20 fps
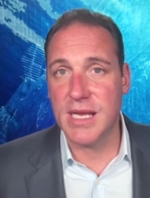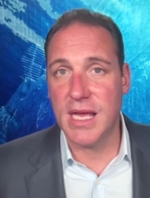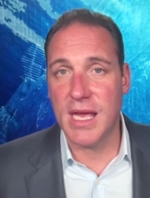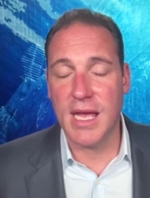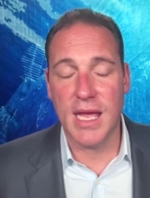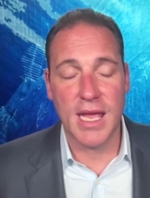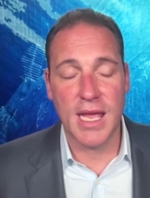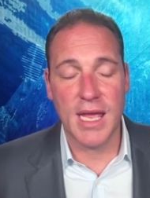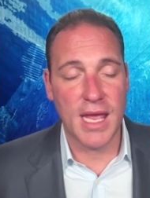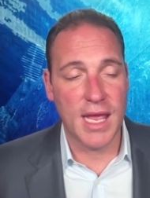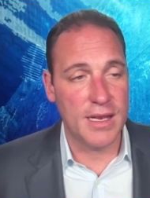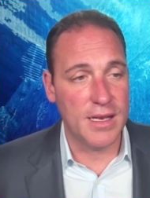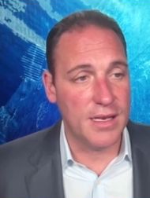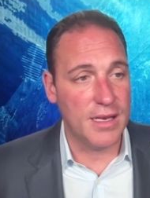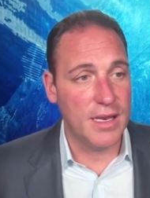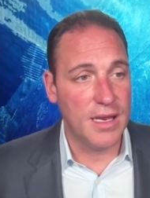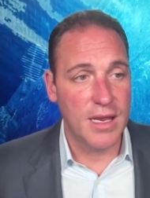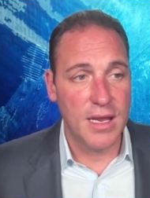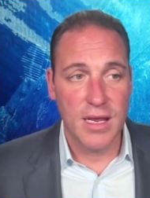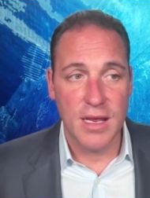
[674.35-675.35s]
And
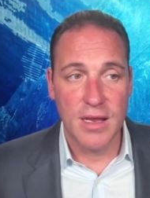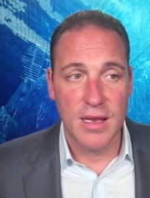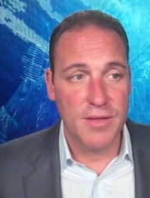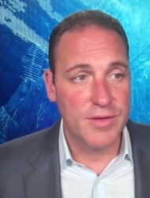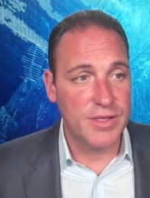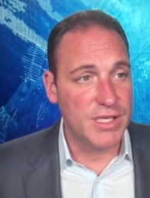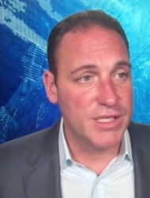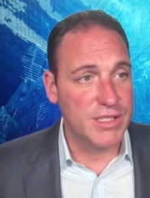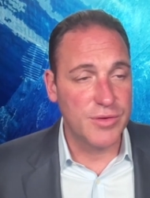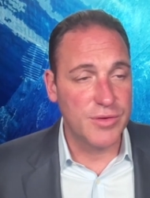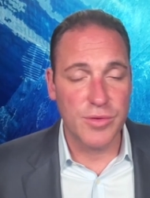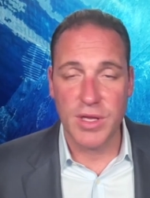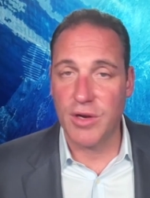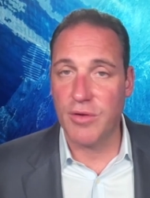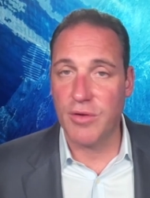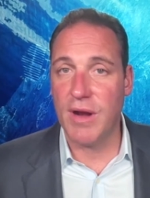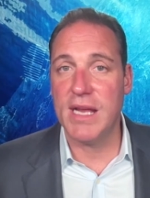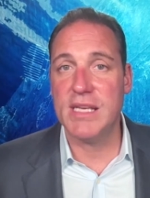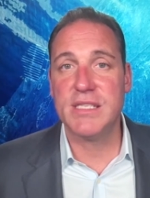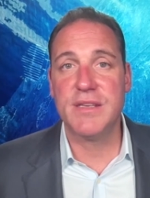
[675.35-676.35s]
just through the
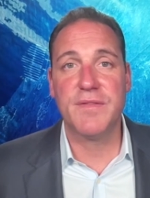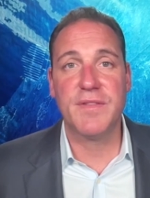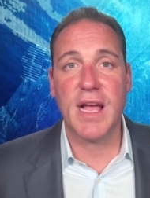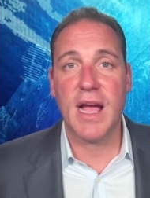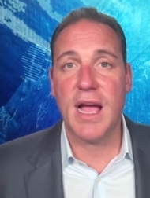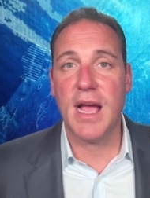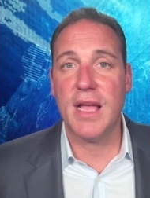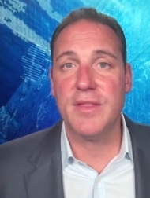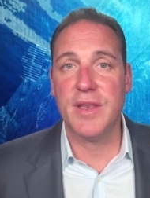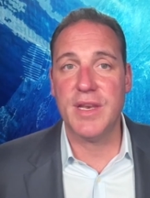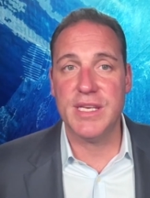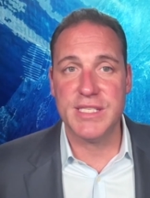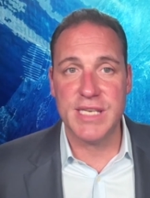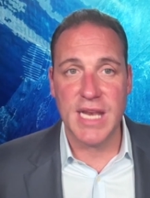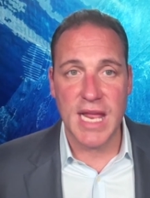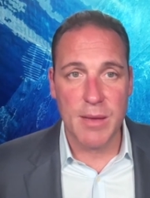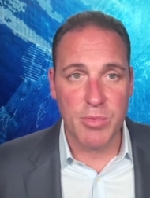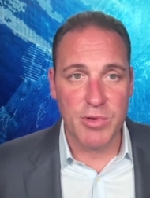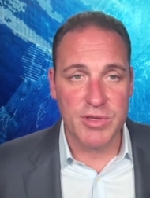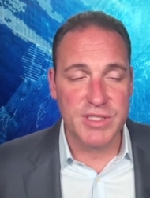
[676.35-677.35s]
grace of God that he's
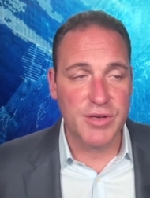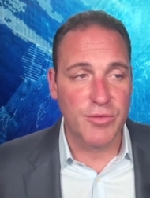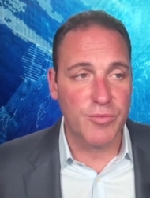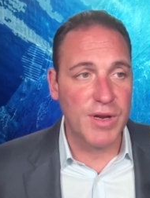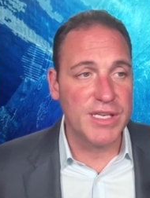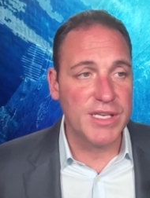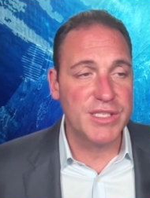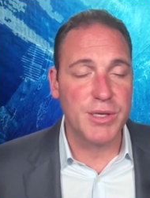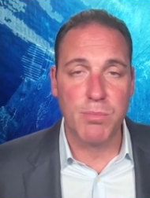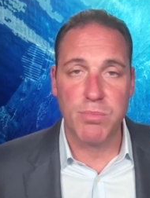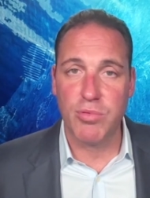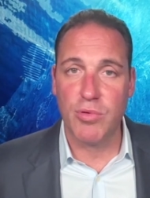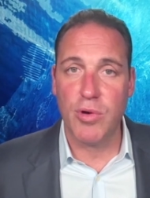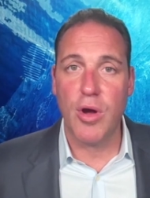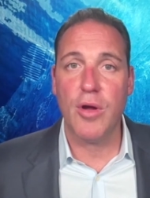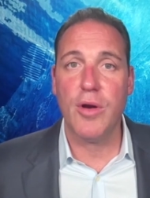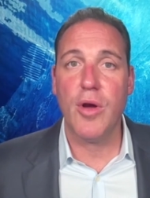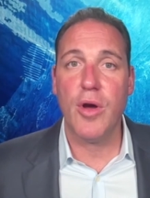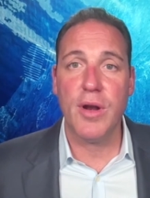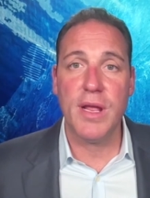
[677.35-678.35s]
enabled us to reach a
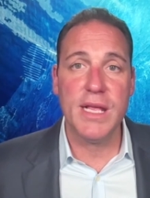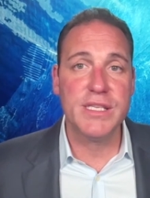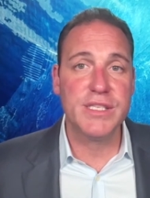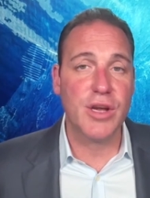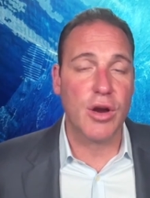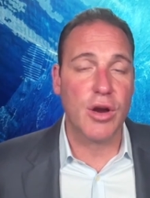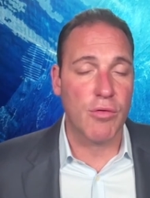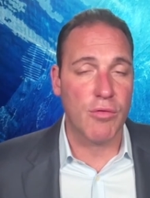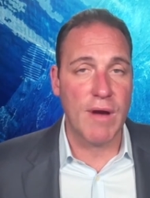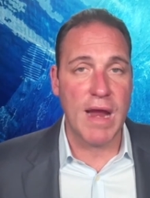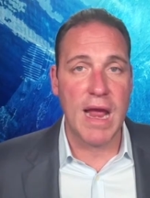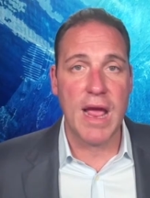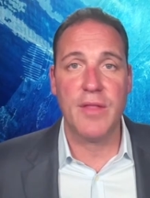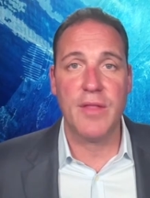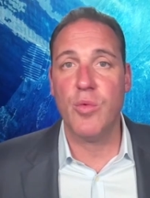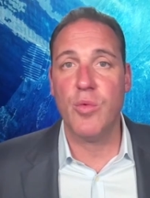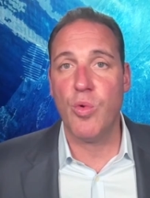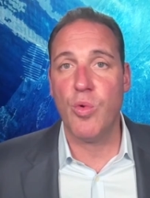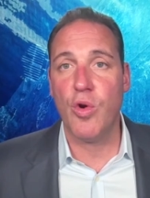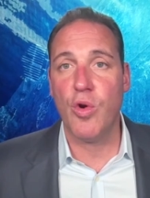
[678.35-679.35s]
broad audience around
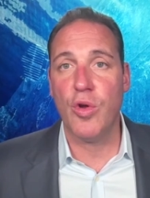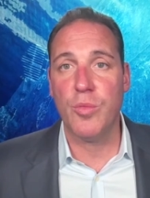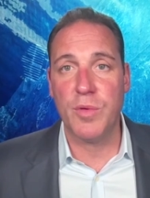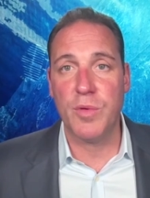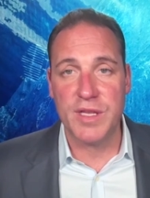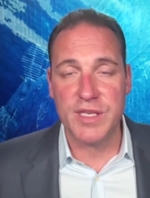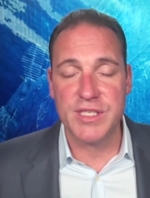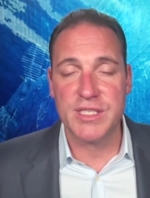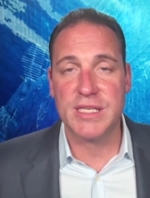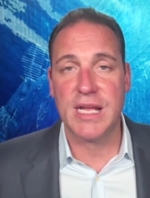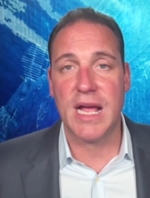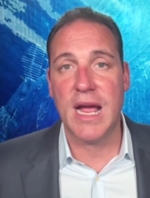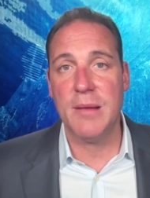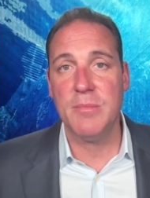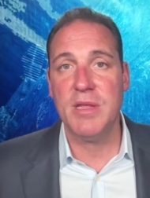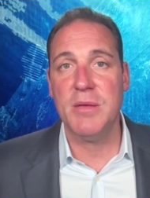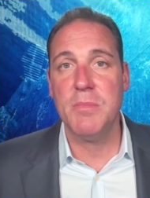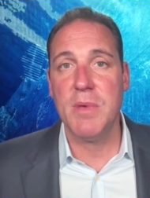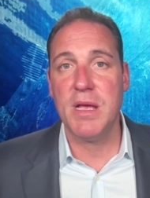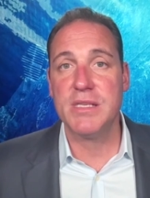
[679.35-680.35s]
the world with this
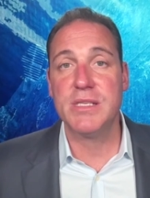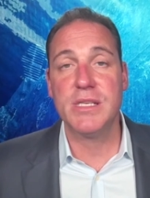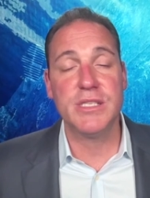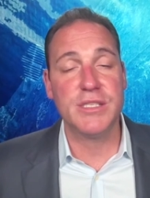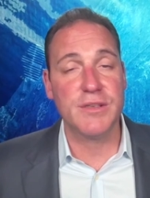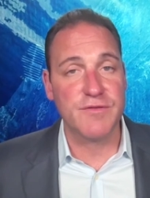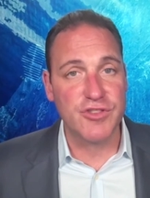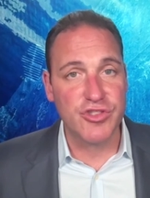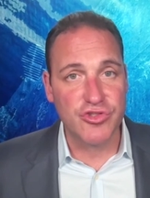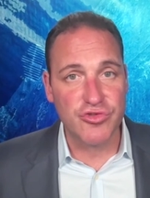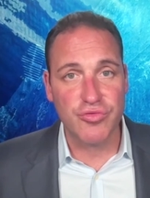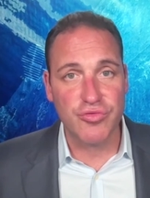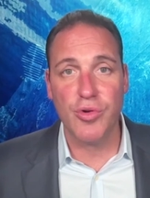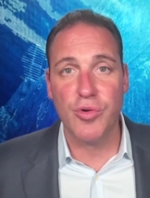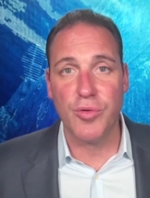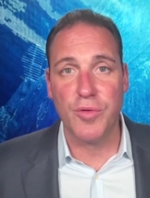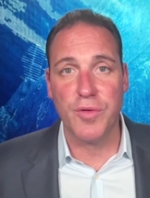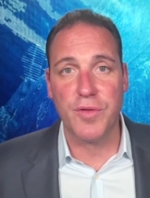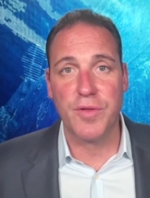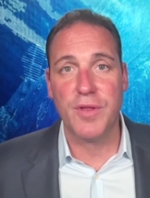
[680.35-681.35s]
timely message of
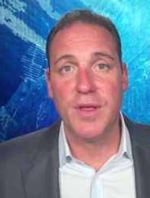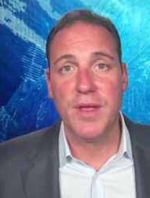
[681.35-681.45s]
truth